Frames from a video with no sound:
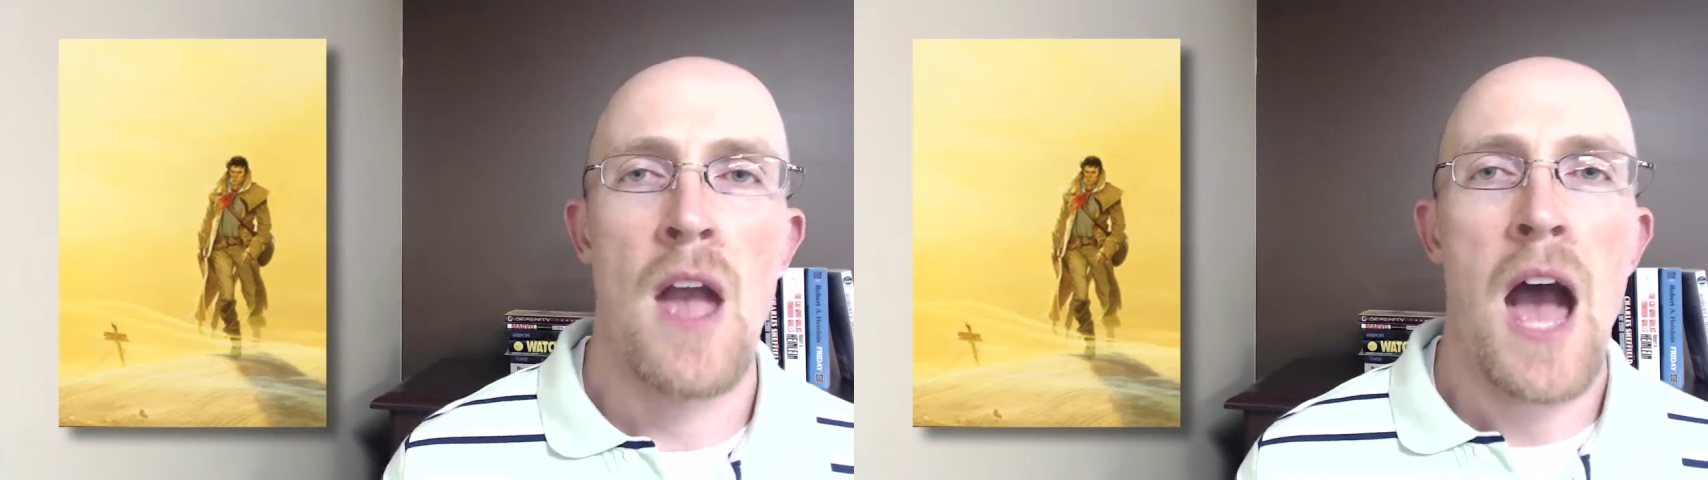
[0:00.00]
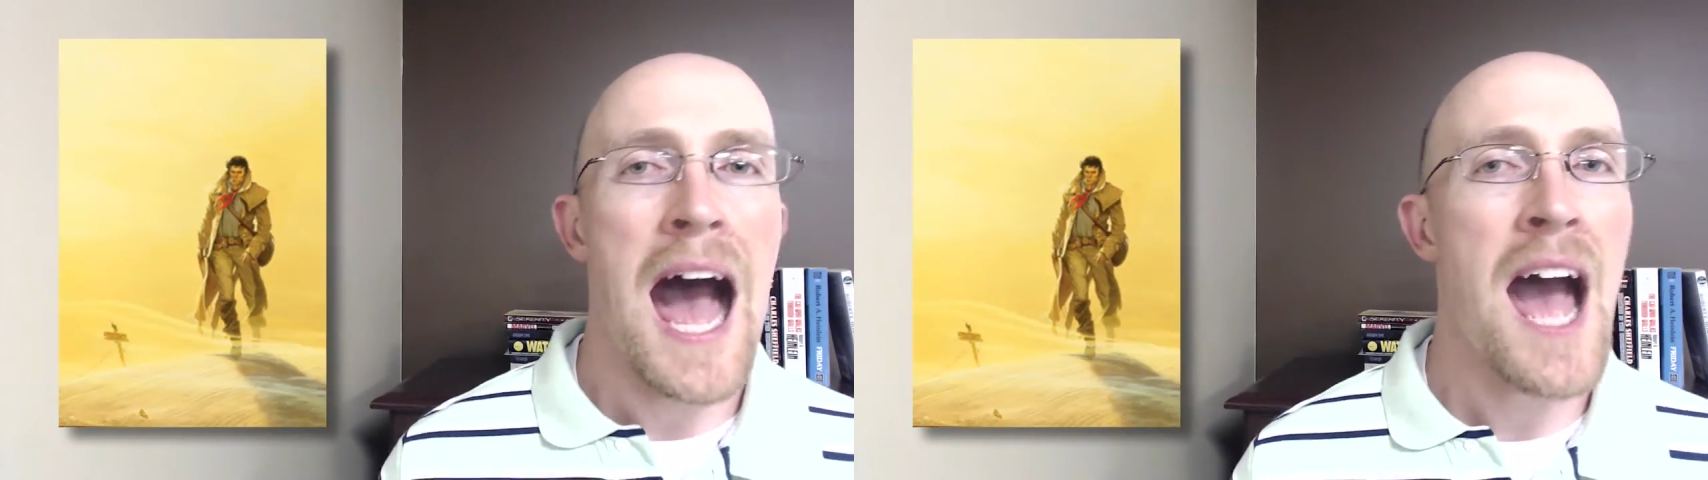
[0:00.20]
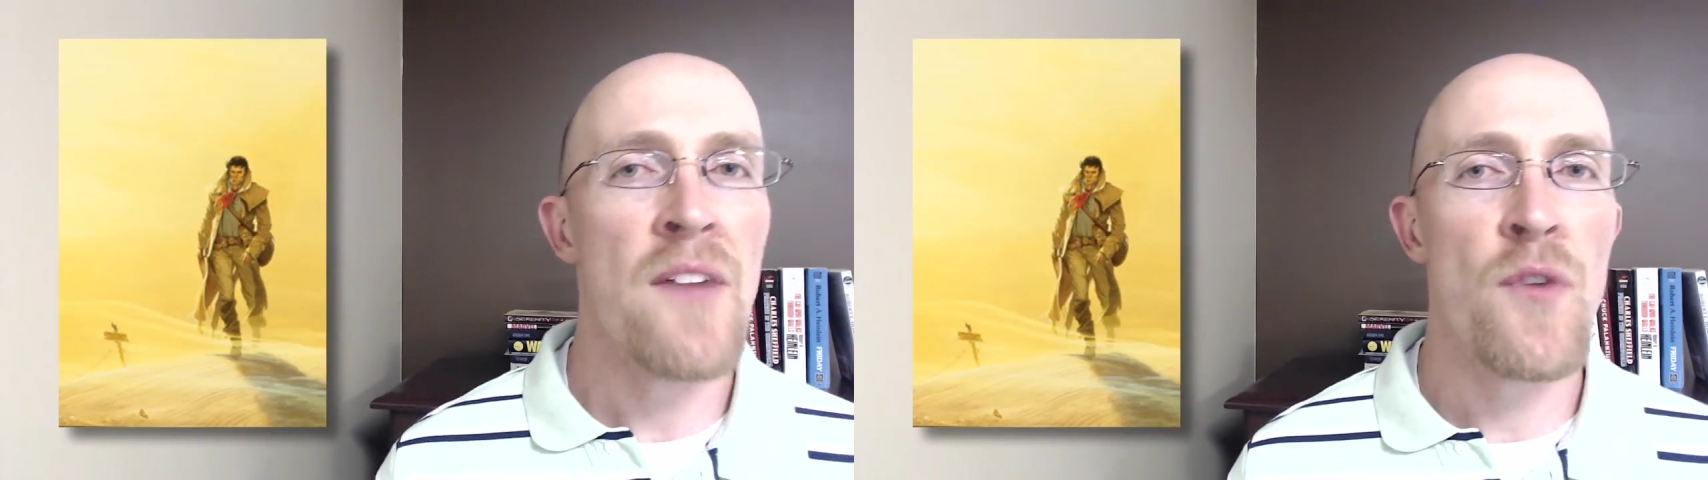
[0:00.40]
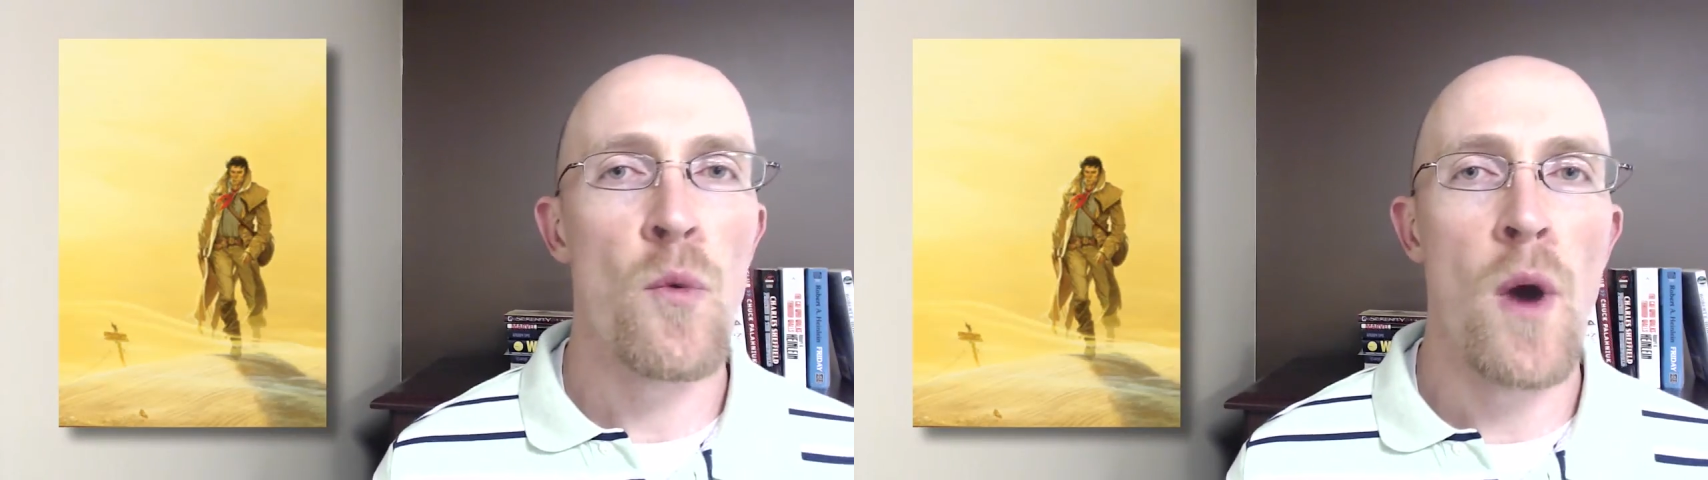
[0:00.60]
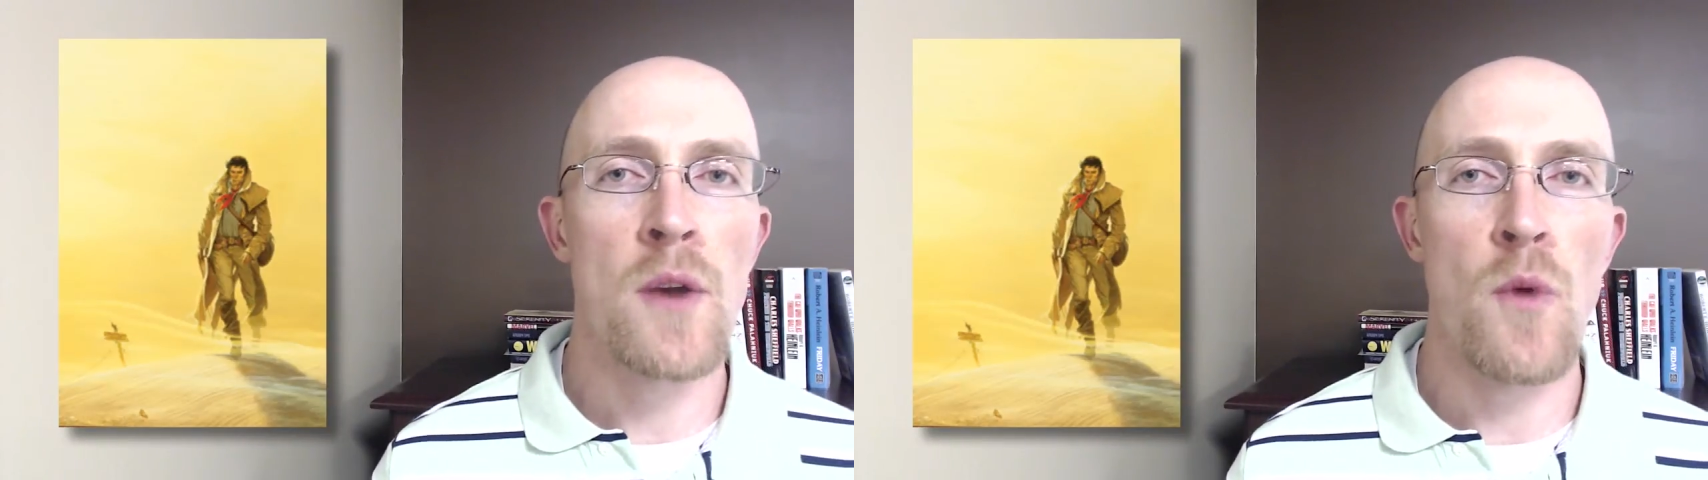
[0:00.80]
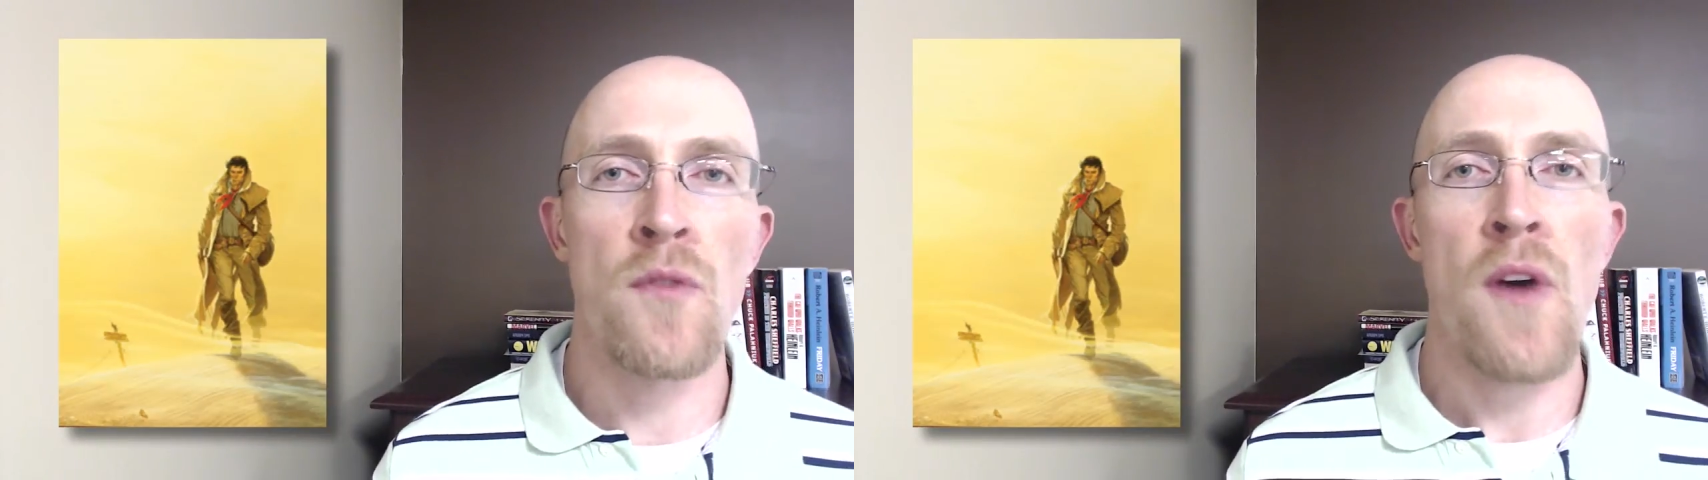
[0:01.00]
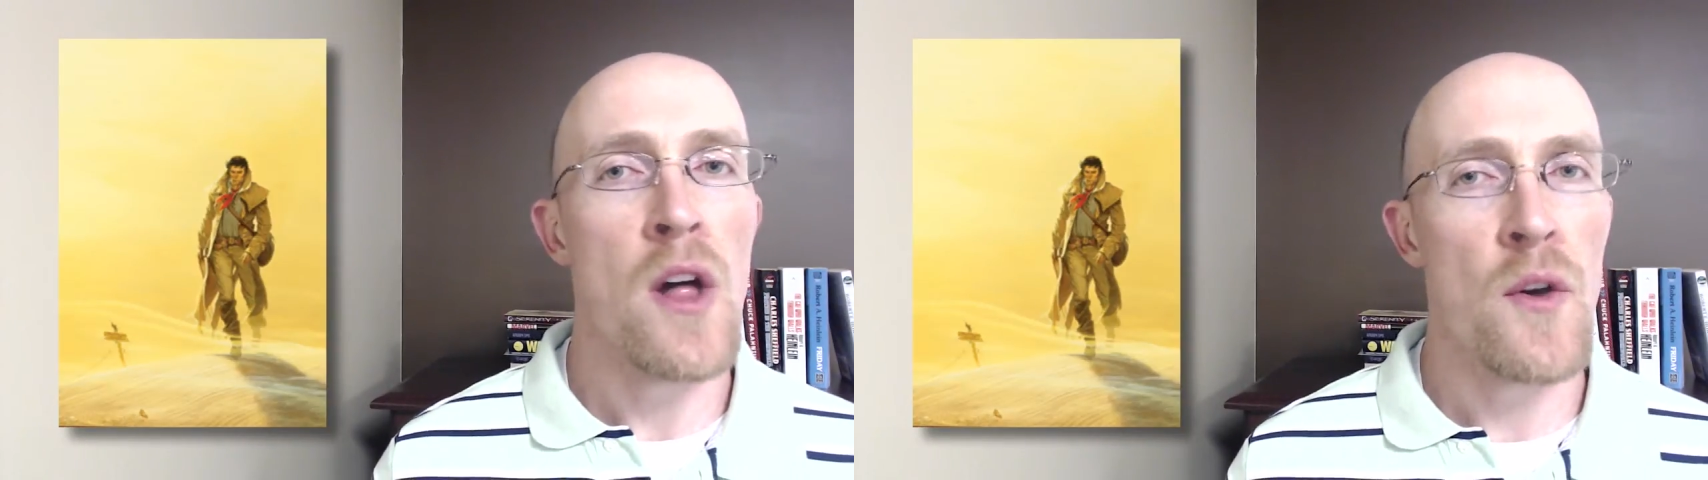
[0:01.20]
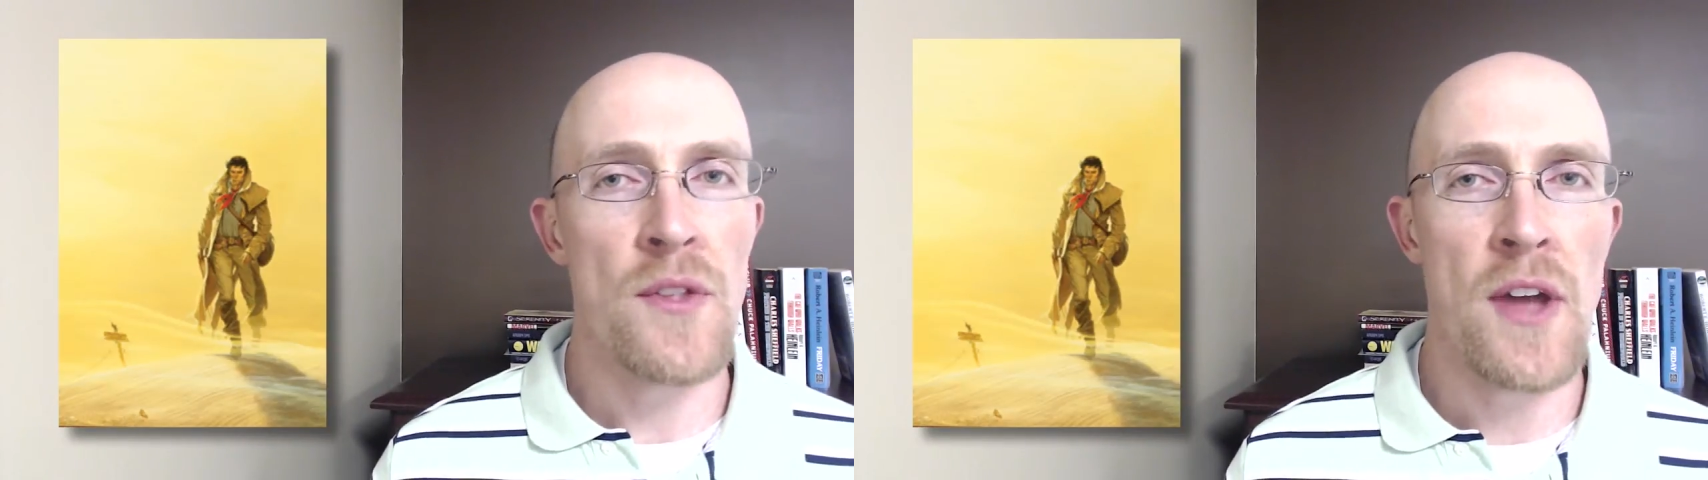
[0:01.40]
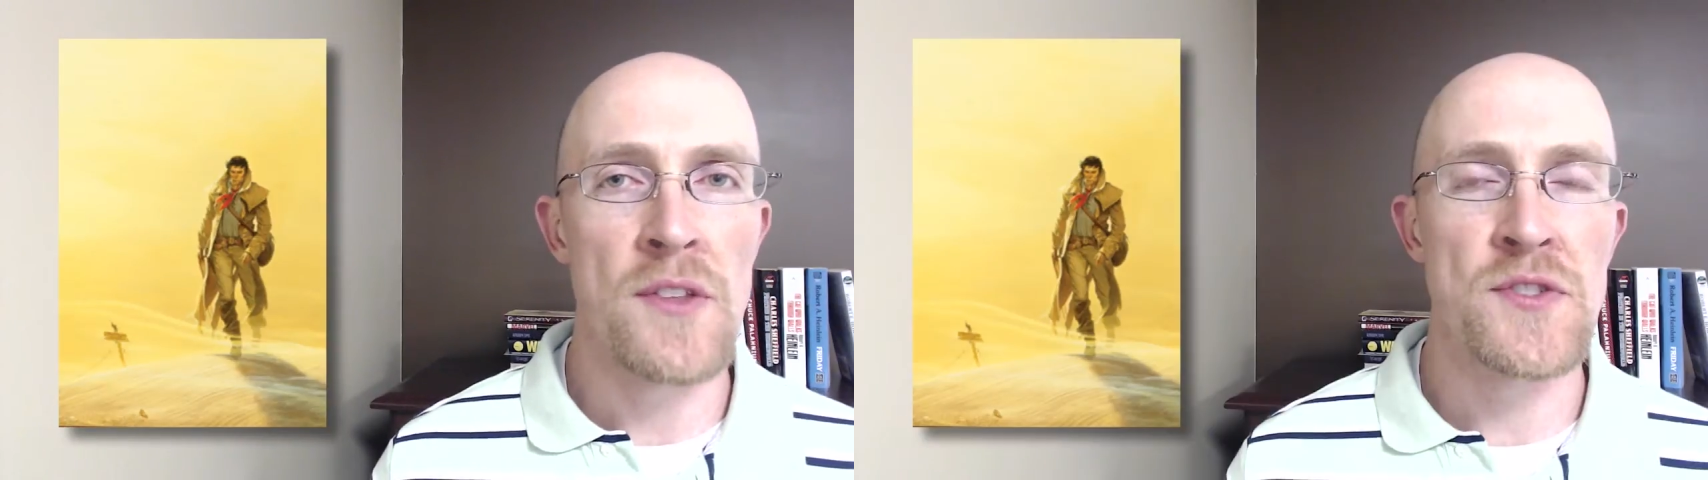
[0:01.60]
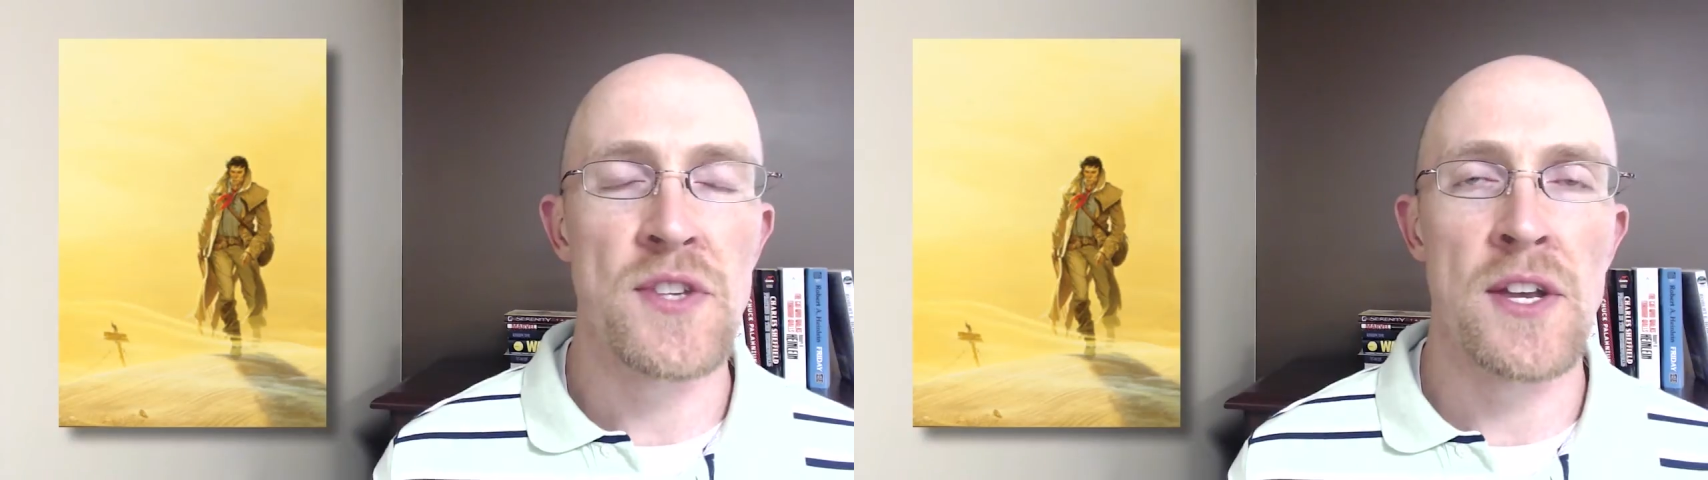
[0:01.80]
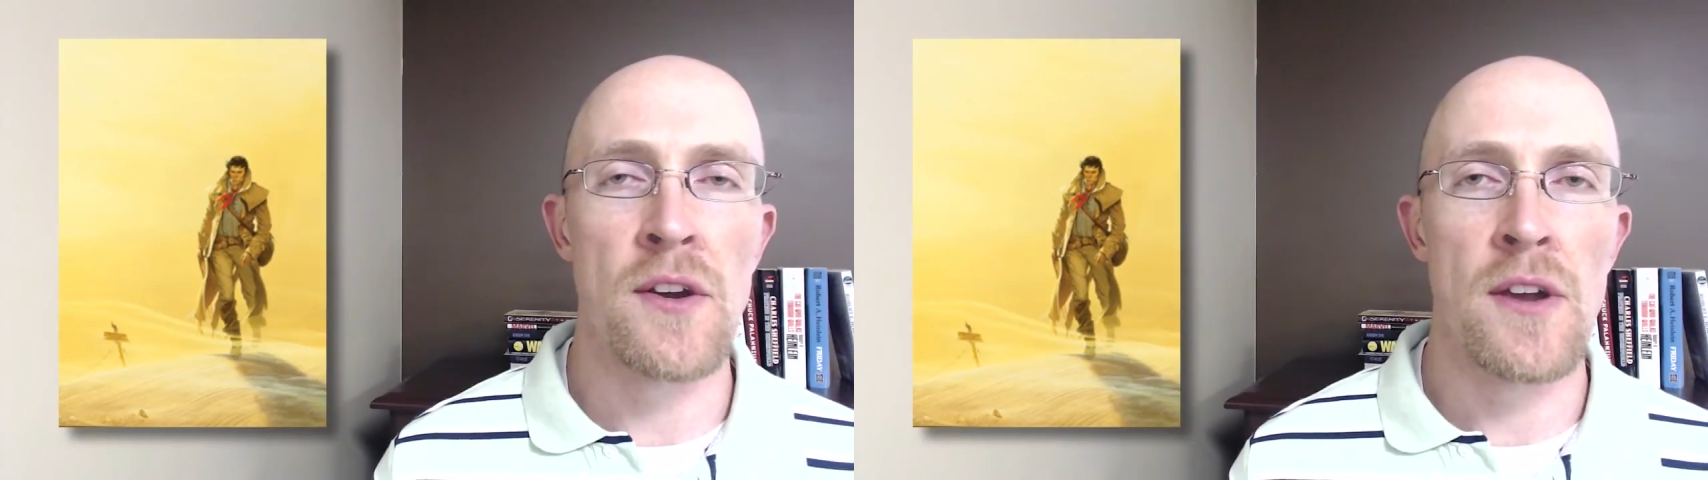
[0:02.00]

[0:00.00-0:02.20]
I, for one, will follow the gunslinger